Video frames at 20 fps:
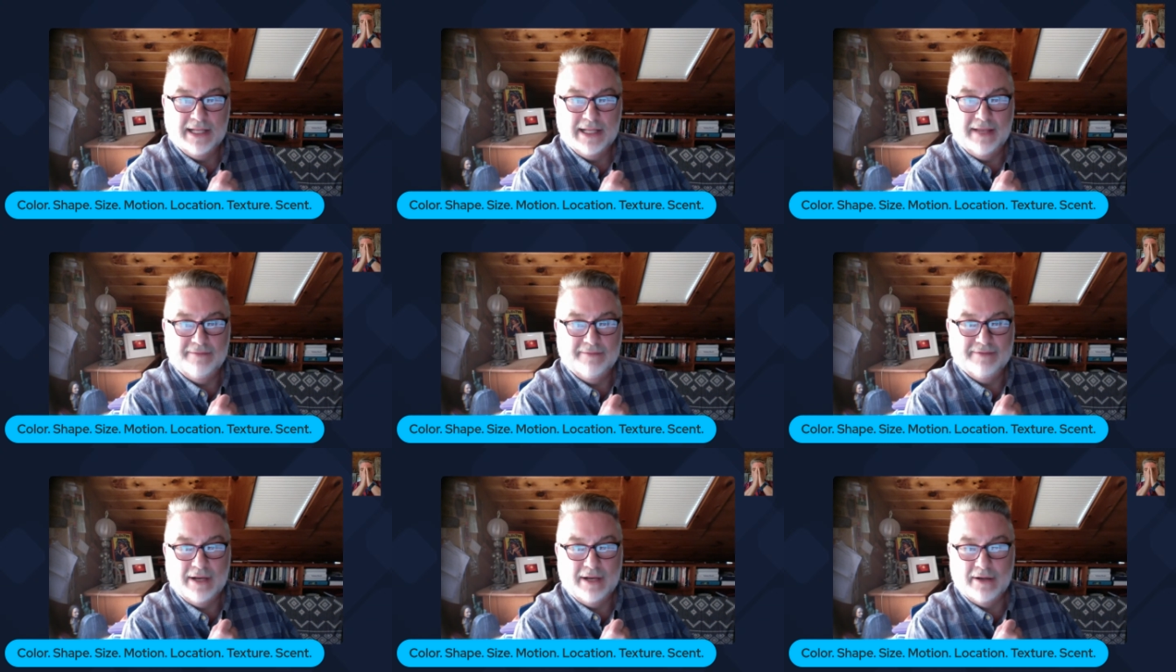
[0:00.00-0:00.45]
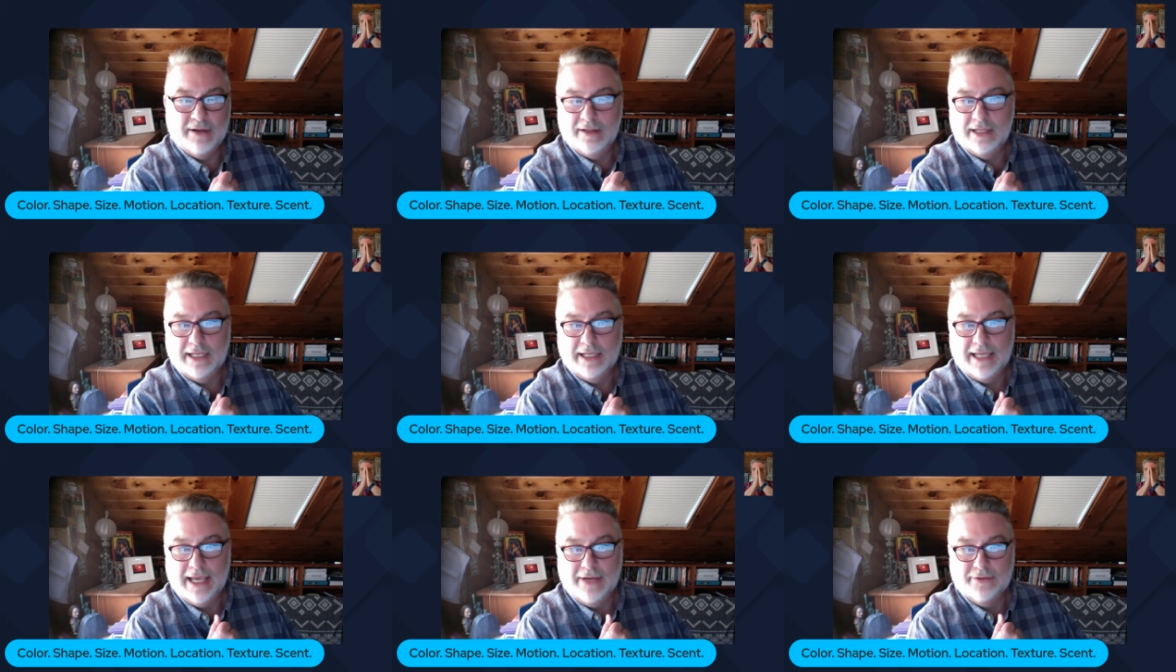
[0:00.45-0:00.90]
left out on
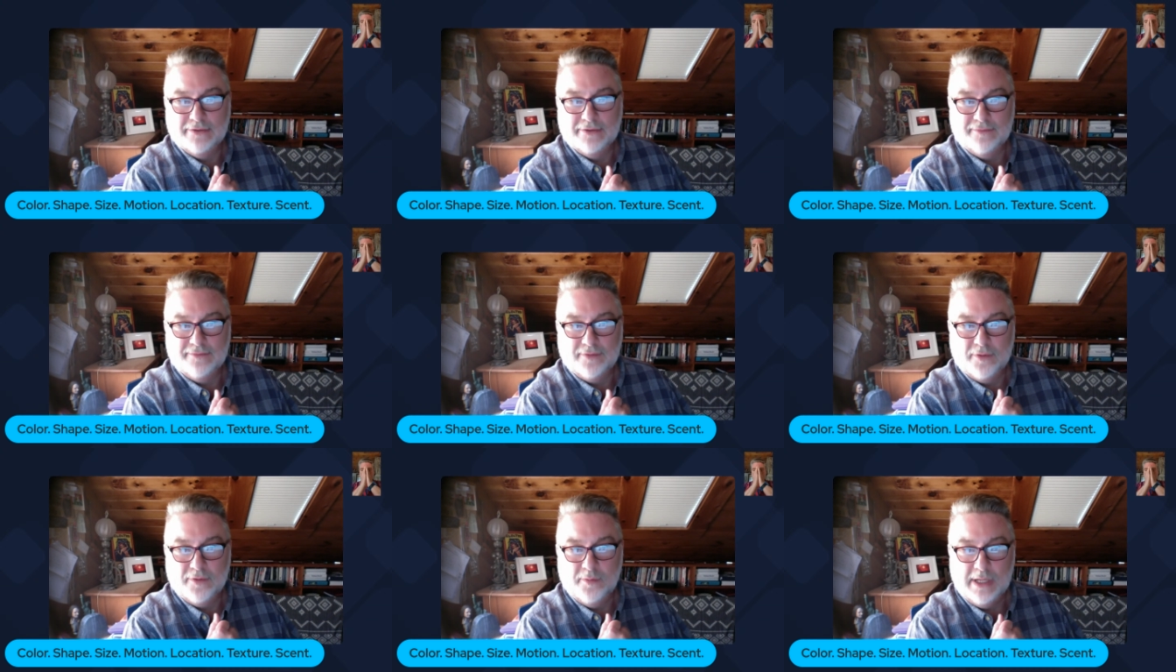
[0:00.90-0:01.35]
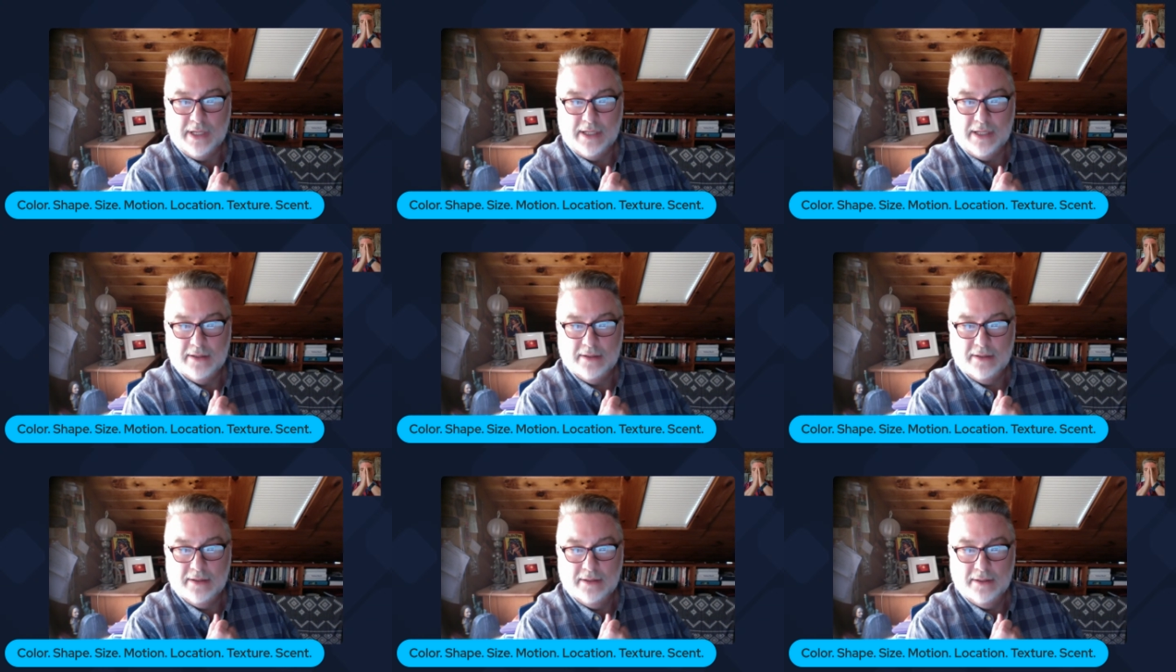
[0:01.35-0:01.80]
the counter for a week?
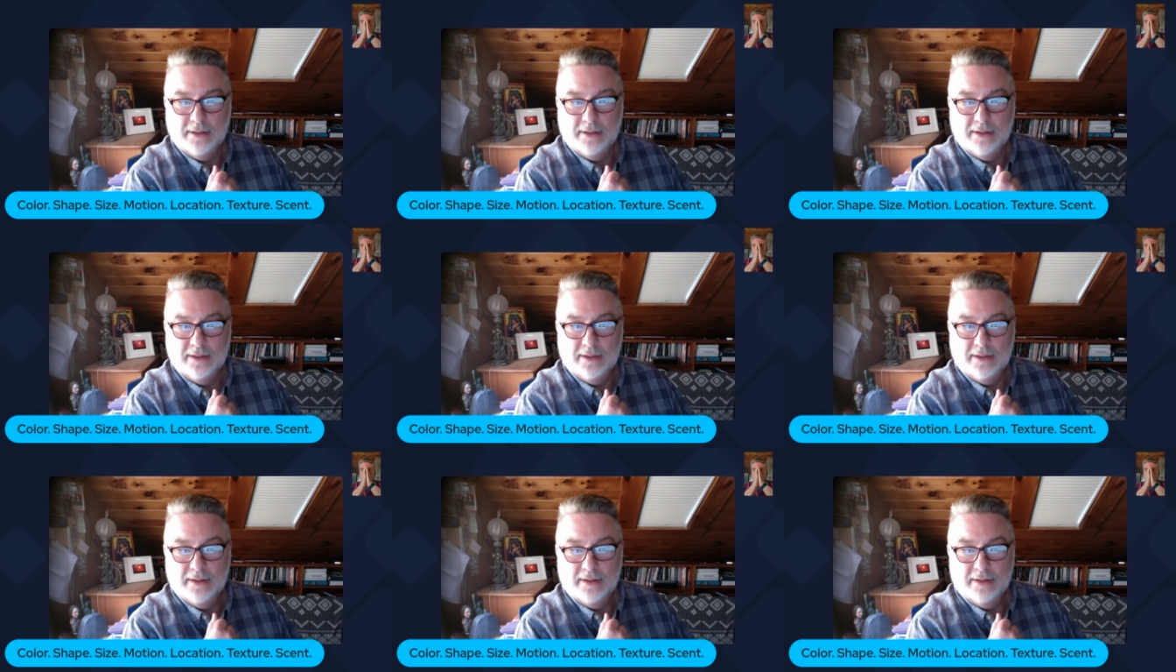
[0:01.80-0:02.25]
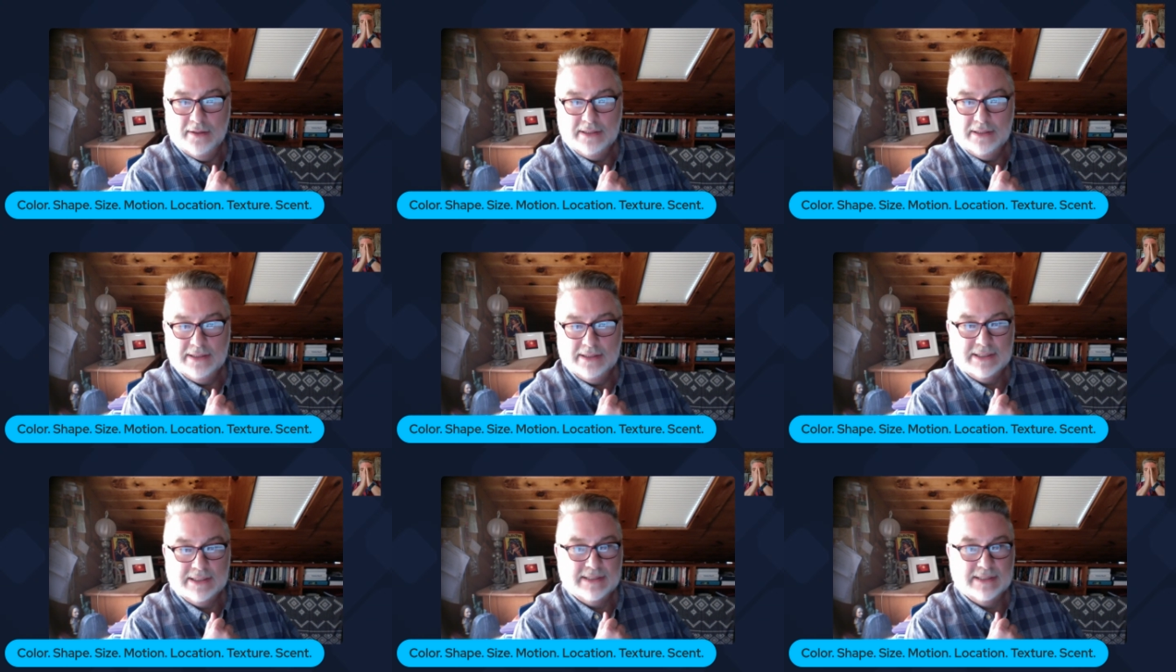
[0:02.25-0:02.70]
Does
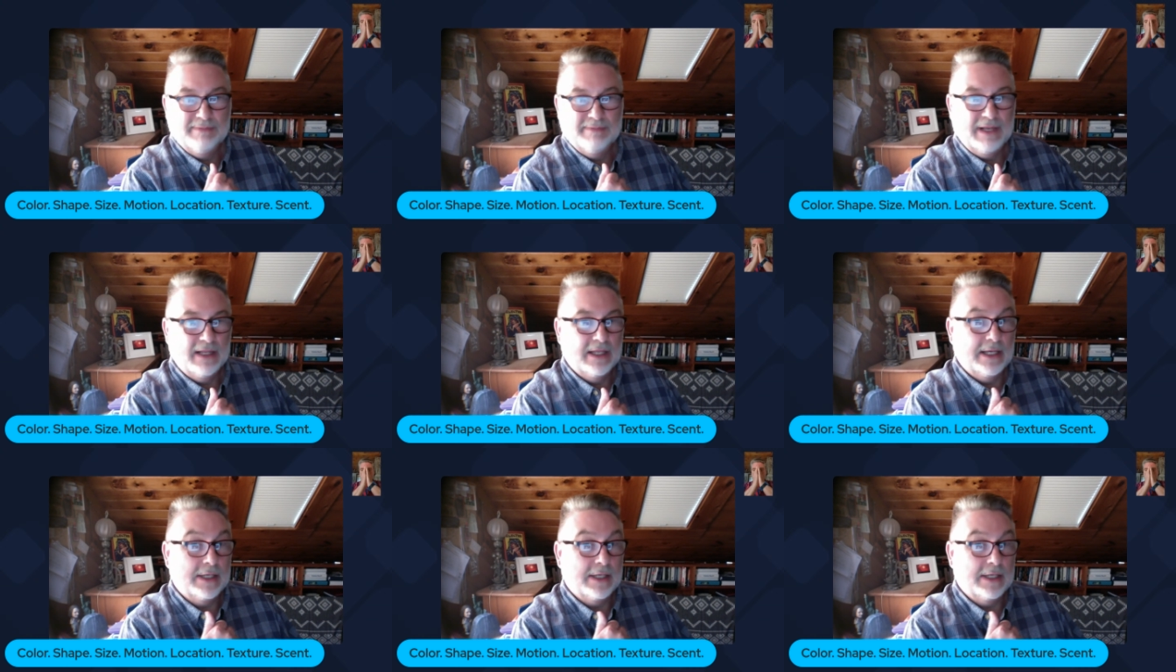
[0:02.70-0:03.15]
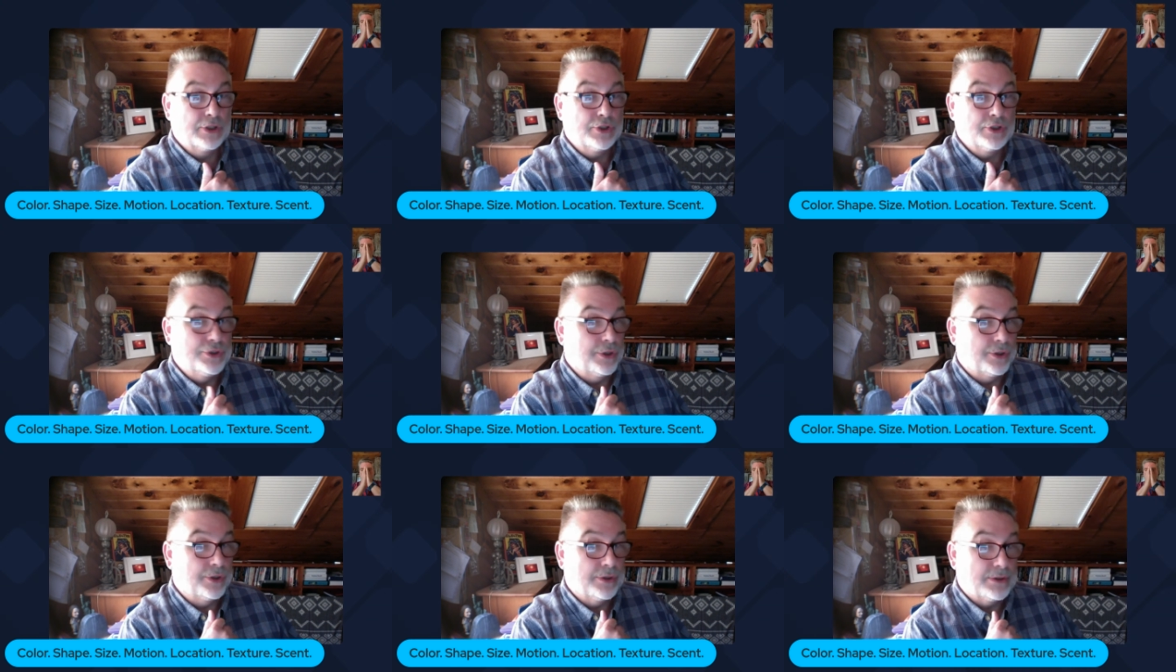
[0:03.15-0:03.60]
it smell like
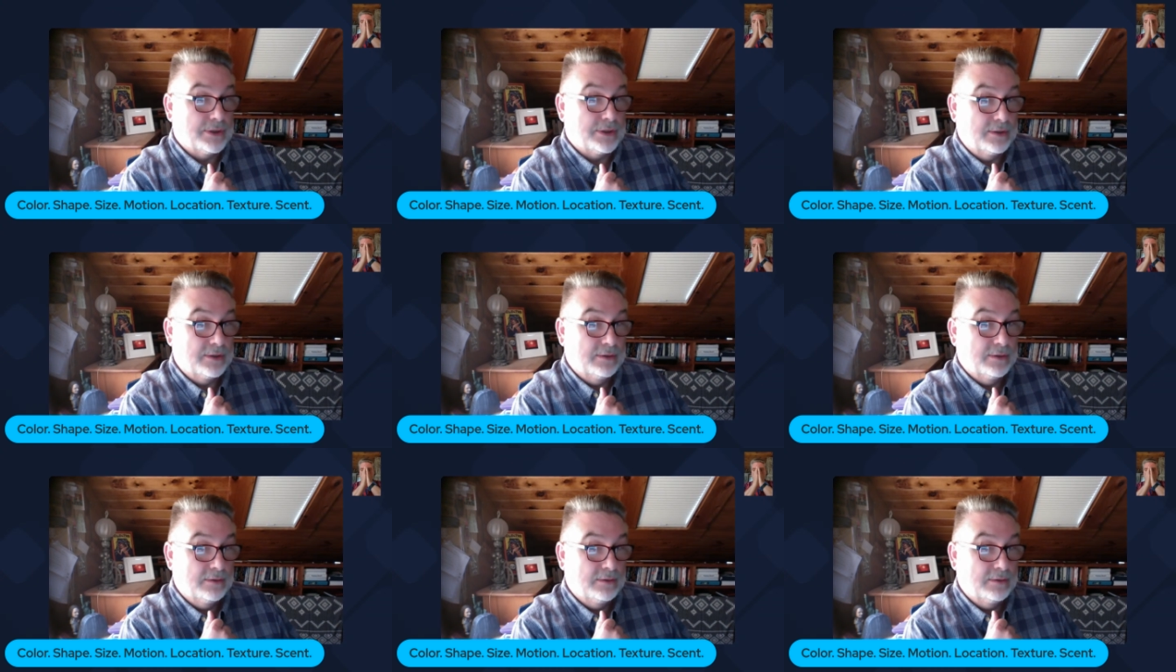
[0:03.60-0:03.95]
dirt?